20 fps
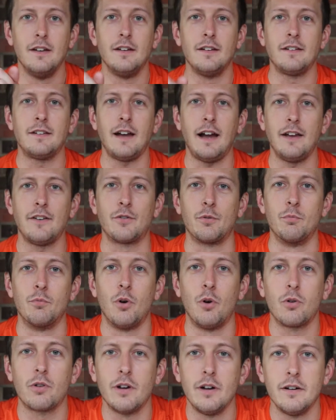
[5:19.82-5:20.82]
Guys from
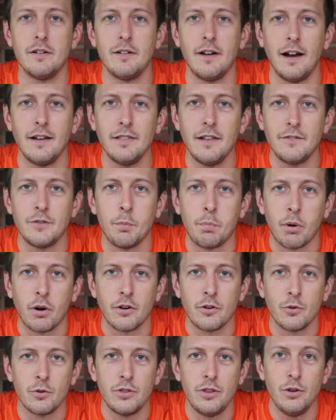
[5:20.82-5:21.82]
Rolga, I'd love to
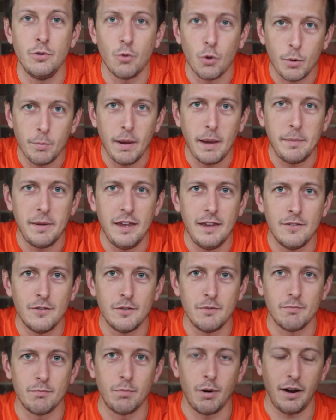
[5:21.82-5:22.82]
partner with you, or maybe
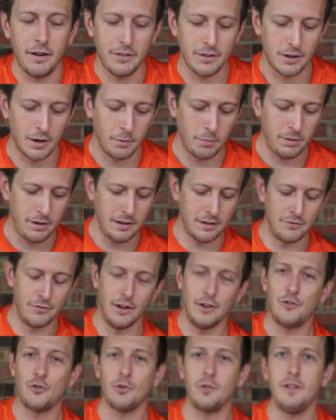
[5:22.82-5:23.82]
even buy the company
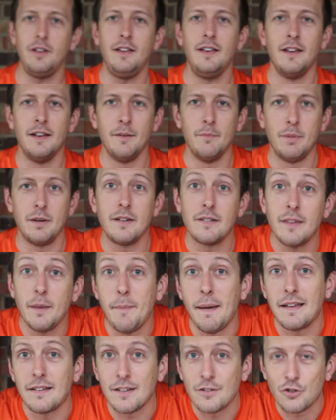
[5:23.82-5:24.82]
eventually, because they
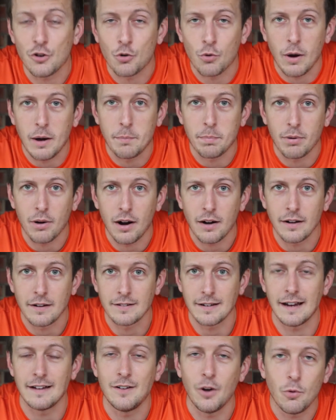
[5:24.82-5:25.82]
make such a great
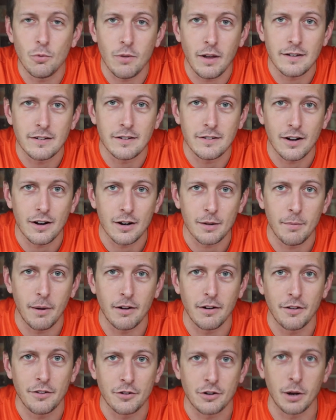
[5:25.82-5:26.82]
product. I don't like to talk
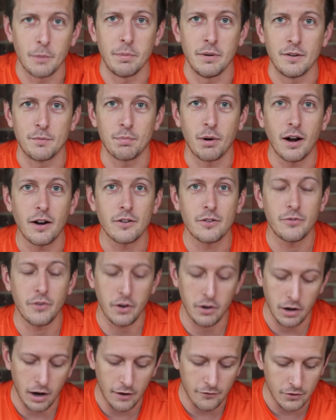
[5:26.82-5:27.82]
about other companies' products
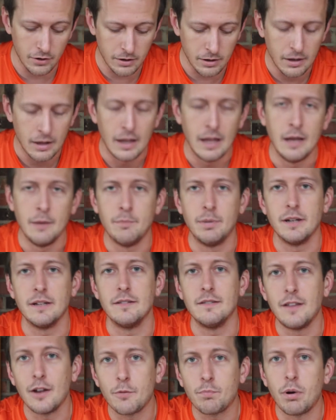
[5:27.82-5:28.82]
very often,
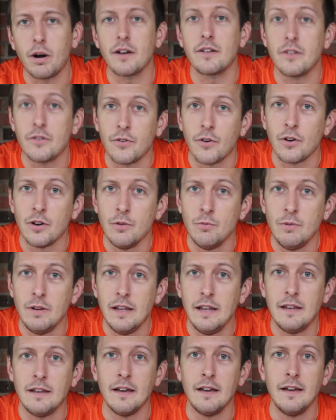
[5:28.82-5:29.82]
but their product is very
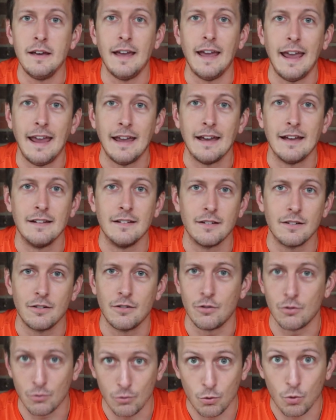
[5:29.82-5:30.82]
unique and
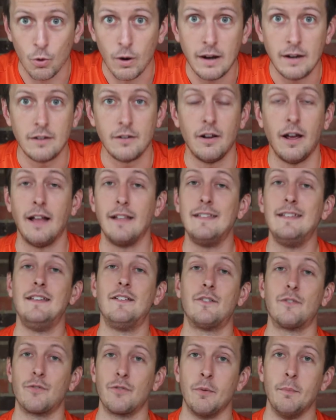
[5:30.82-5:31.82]
great, at
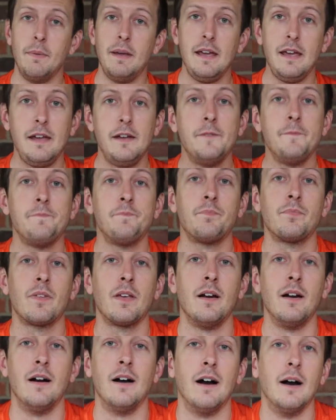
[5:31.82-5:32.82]
least for me,
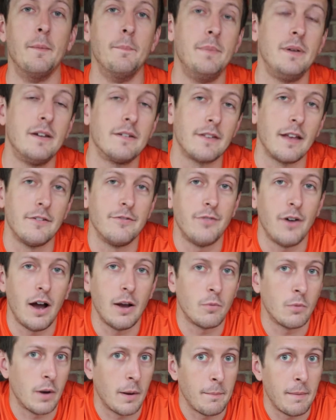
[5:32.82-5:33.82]
because I
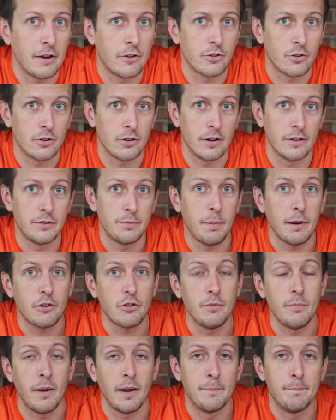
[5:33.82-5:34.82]
find when I make sure,
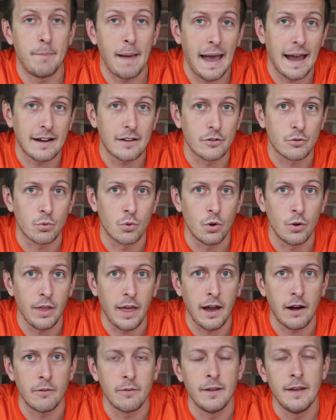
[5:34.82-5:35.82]
especially when my back is rolled
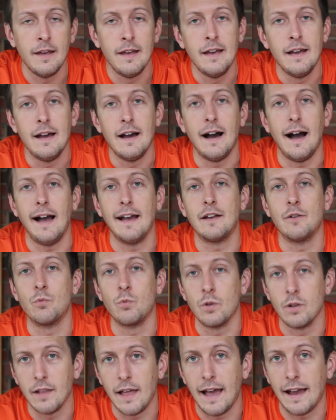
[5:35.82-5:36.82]
out, I can
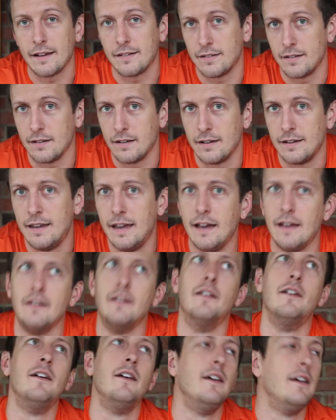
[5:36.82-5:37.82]
relax.
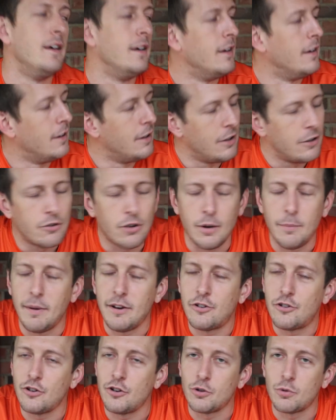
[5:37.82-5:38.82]
Again, try to
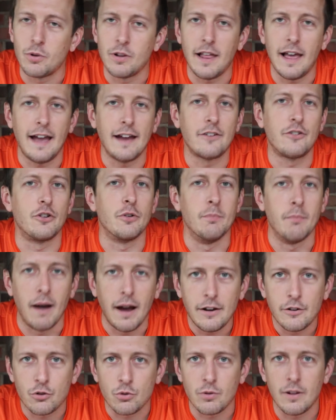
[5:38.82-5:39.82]
make sure you're relaxed, your
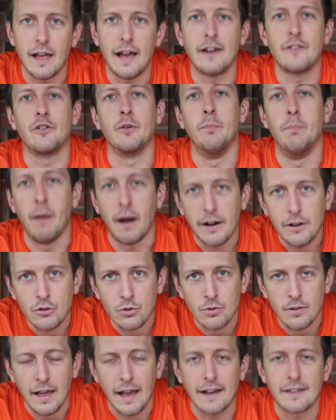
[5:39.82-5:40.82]
mind's relaxed, your body's
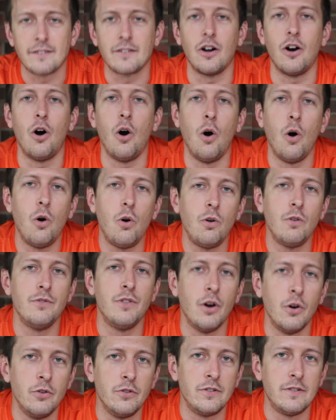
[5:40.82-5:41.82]
relaxed, all of
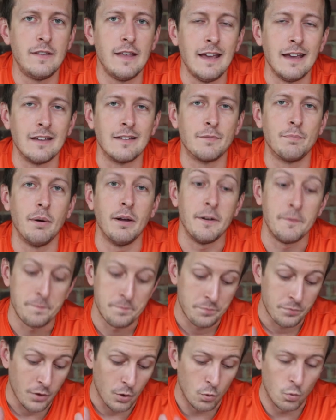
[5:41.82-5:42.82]
those things, but
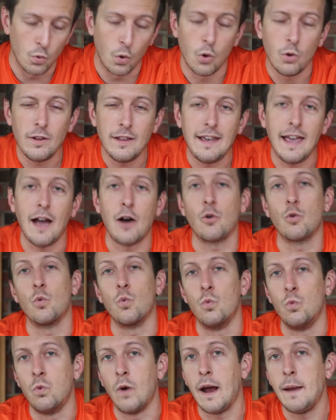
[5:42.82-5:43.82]
rolling out
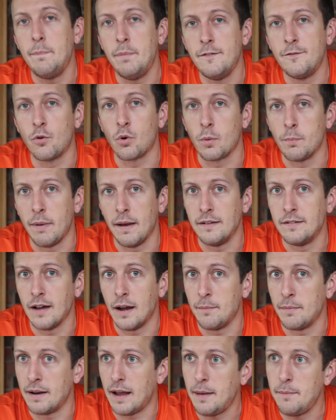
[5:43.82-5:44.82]
right before
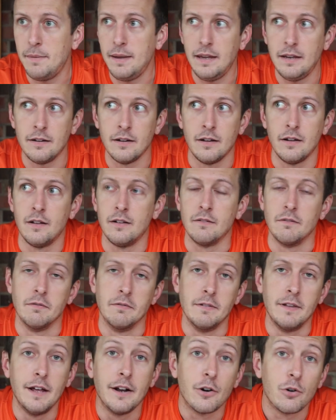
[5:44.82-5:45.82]
bedtime, and I mean
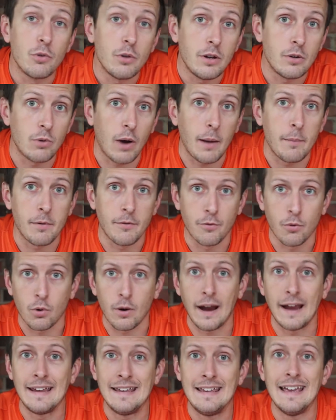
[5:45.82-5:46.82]
literally right
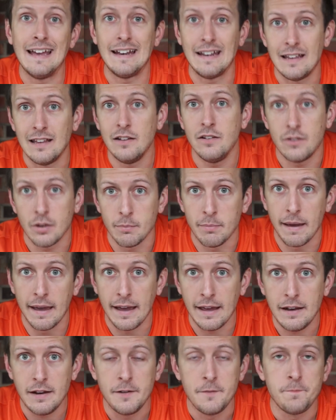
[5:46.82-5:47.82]
before I get into
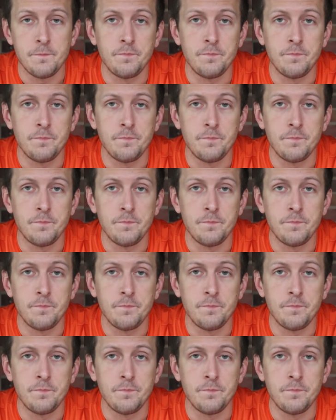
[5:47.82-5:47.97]
bed,